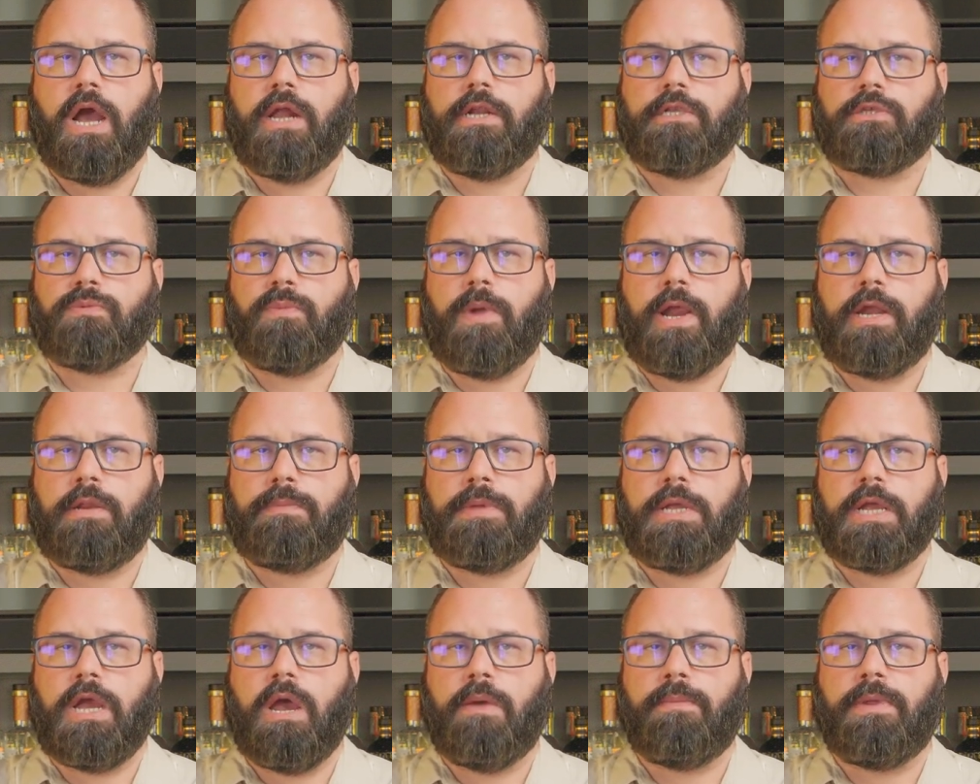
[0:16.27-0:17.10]
on its way to
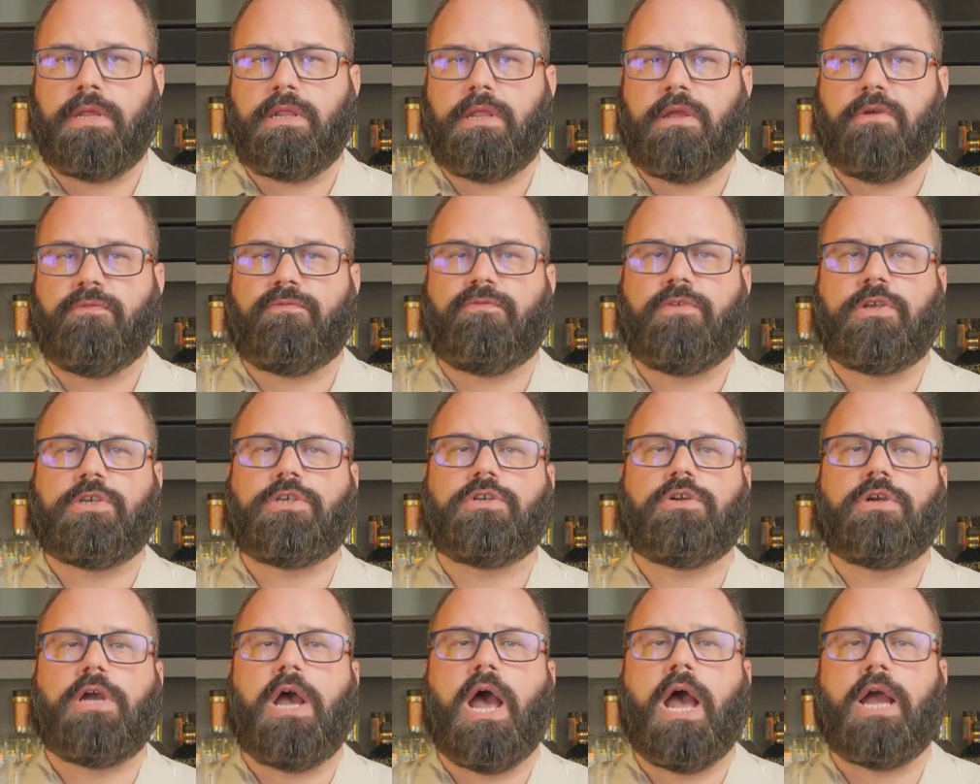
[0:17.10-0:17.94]
becoming the
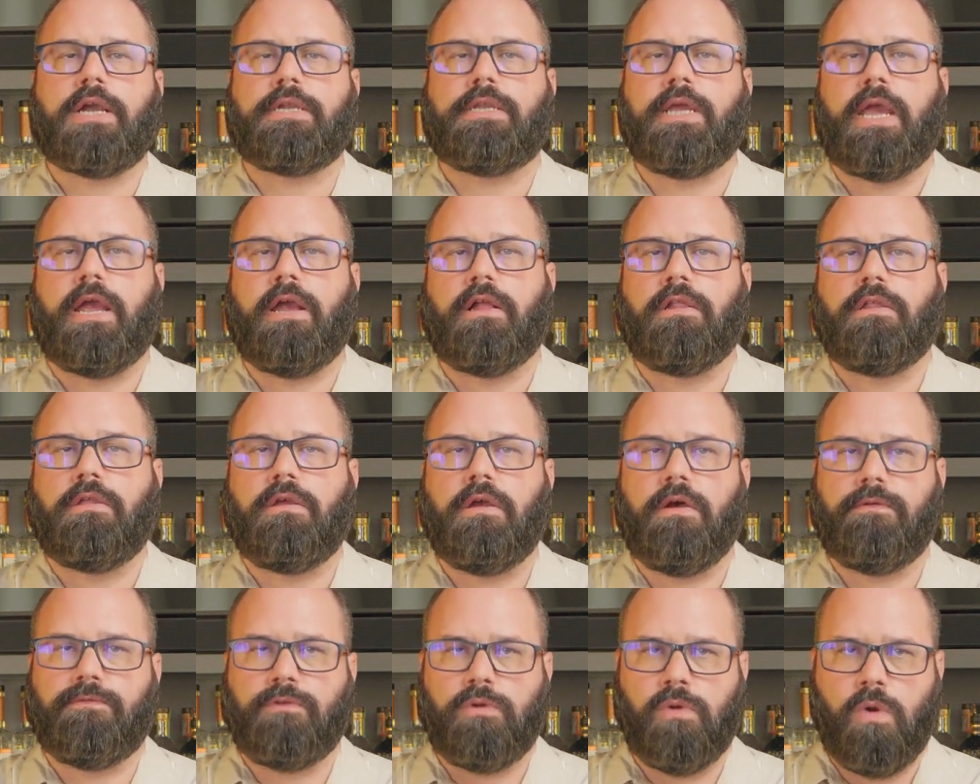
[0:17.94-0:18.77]
official cocktail
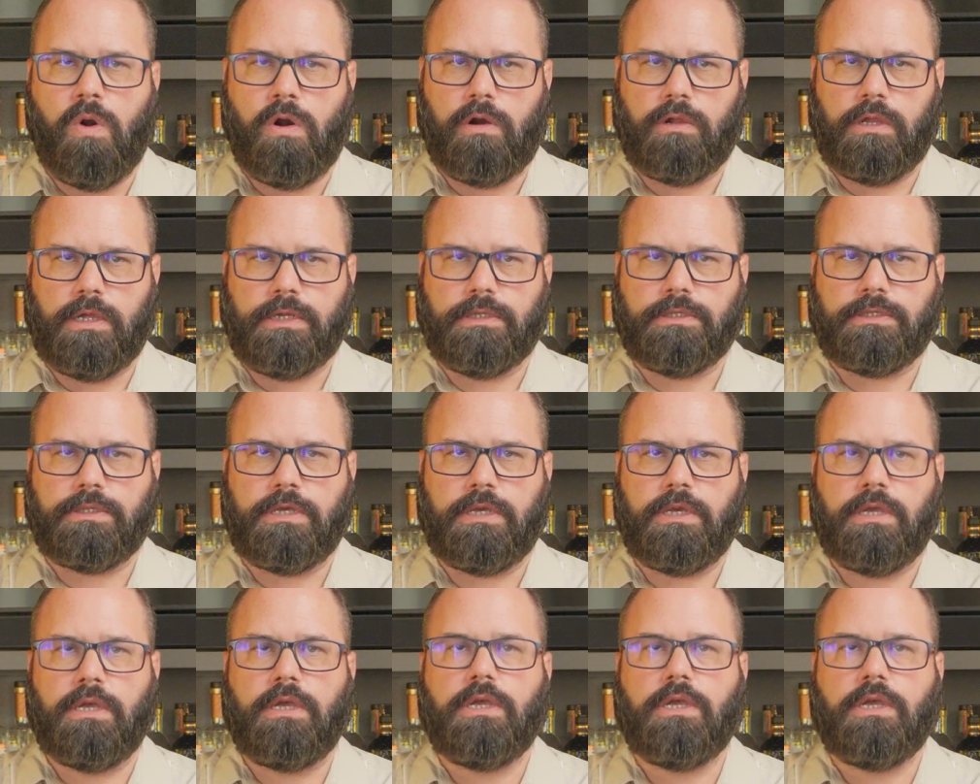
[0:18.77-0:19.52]
of New Orleans.